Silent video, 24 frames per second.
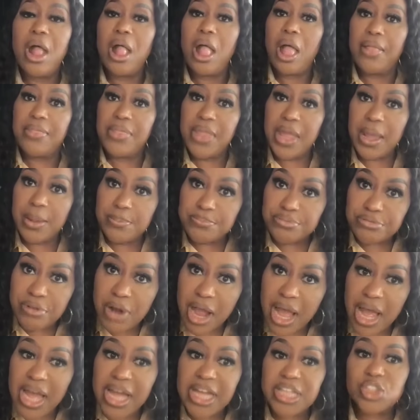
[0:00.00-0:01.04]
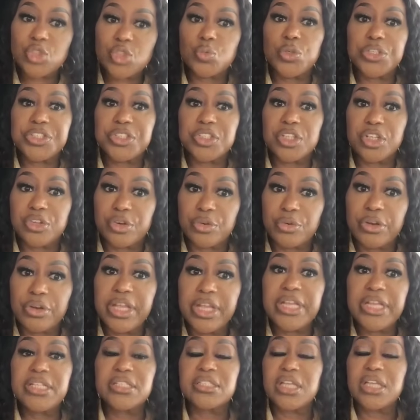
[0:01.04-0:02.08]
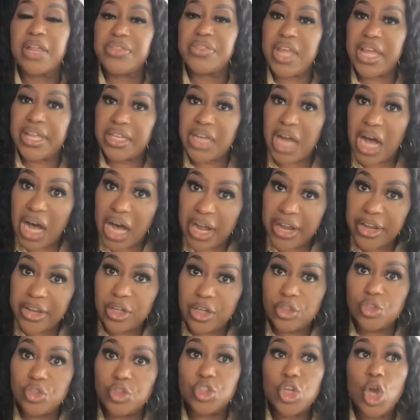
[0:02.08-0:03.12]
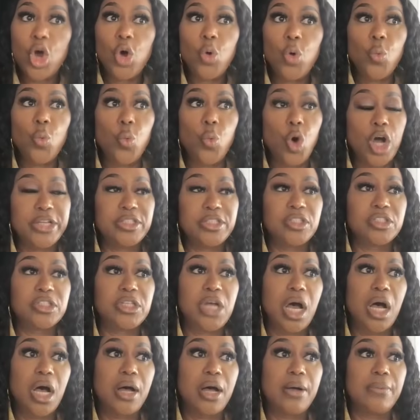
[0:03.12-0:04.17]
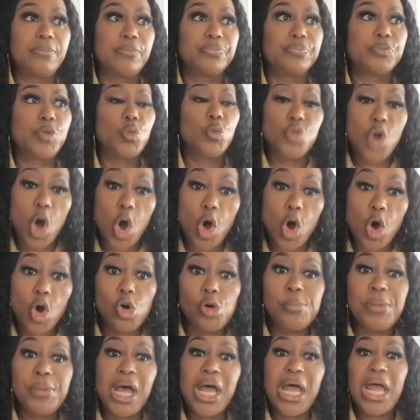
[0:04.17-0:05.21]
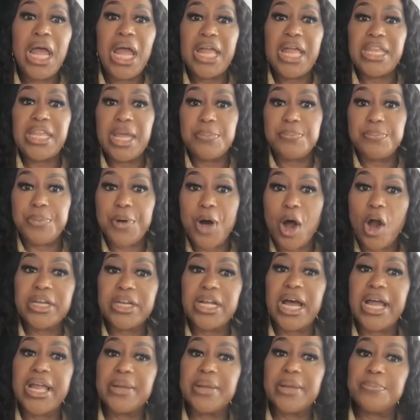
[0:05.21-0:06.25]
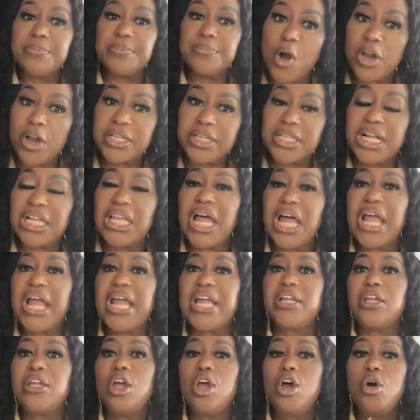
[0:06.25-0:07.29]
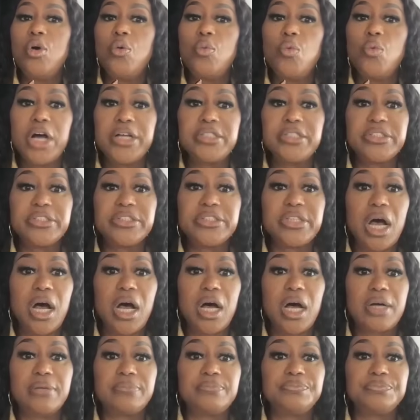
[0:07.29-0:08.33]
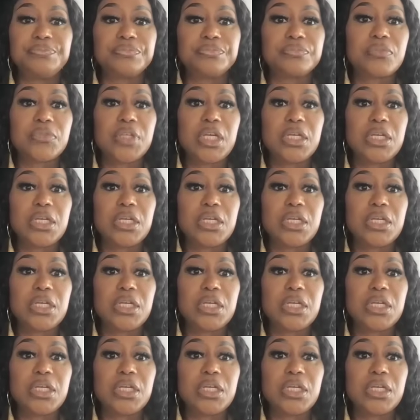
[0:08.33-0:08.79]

And then brass was the Greeks. And then irons was Rome. And then part iron, part clay was Rome.